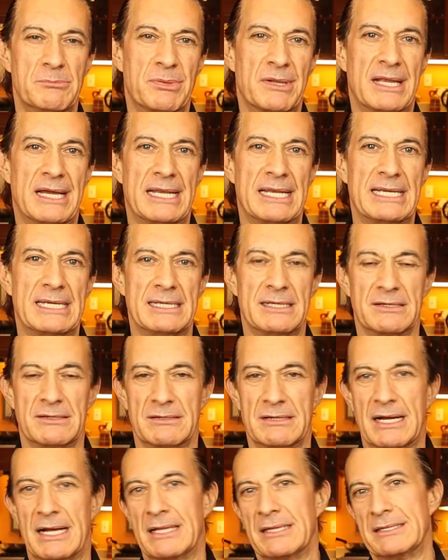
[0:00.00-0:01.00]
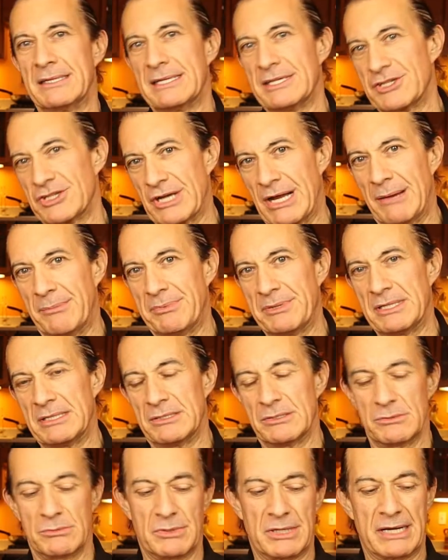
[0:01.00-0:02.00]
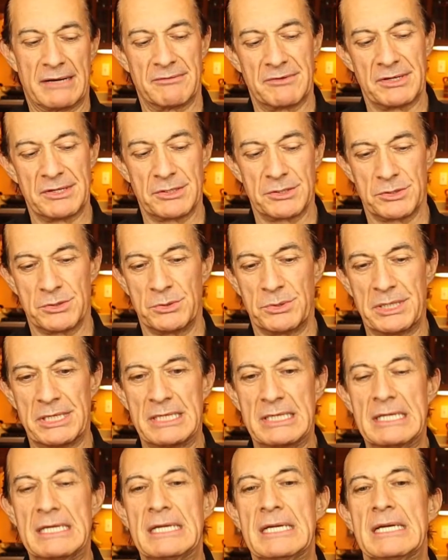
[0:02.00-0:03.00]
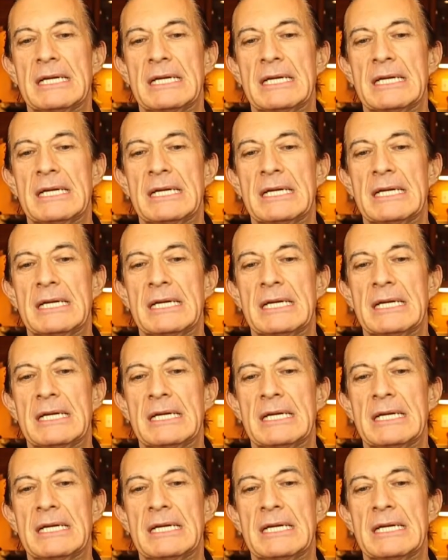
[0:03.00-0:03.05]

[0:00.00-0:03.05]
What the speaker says: planning or holiday shopping and whatever they're doing.